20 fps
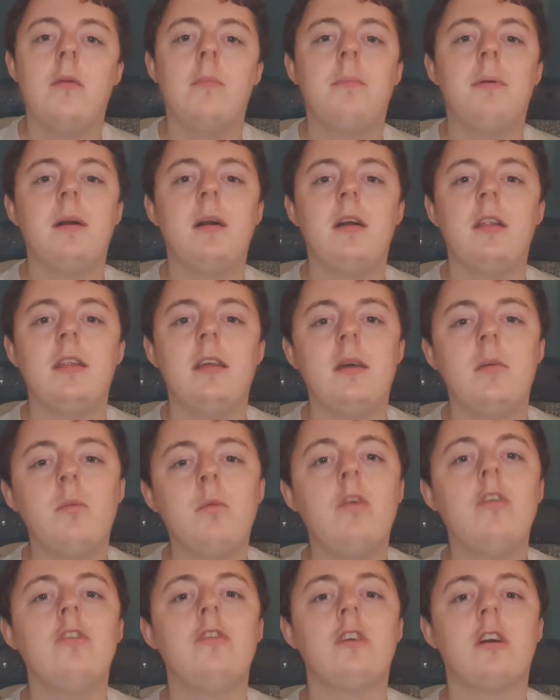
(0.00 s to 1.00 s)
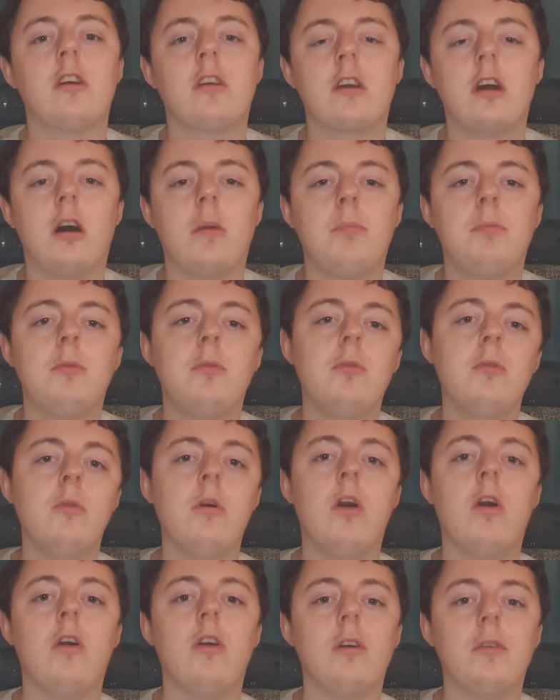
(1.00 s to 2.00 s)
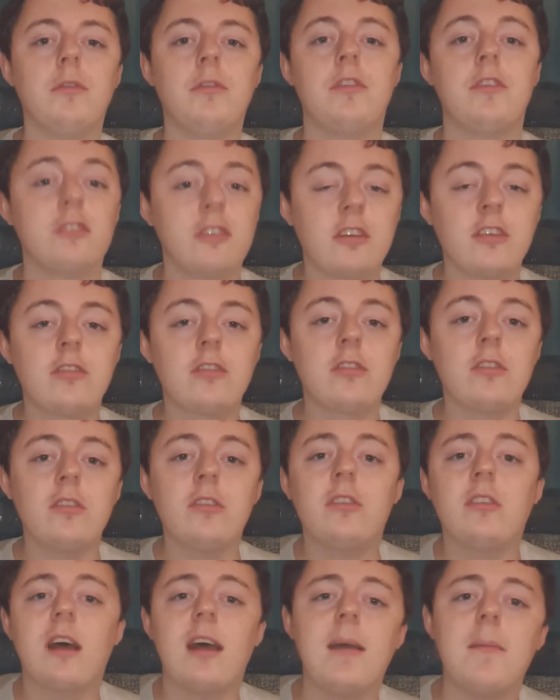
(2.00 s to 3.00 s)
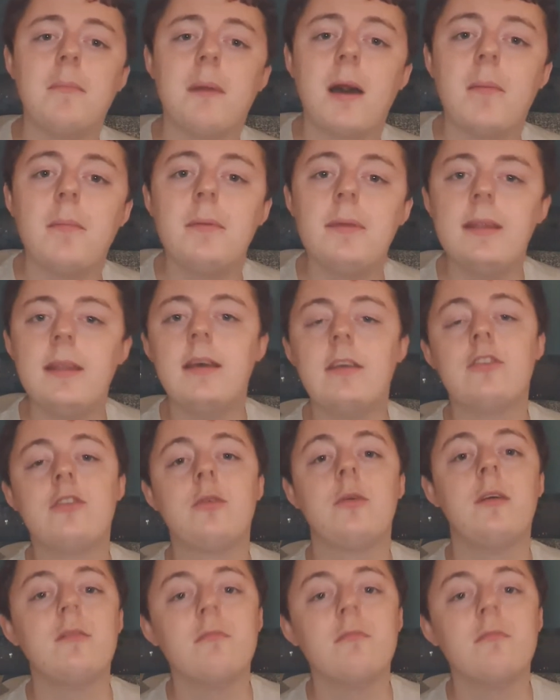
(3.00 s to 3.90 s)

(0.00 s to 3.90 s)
but there was a couple of suggestions that it might be that she went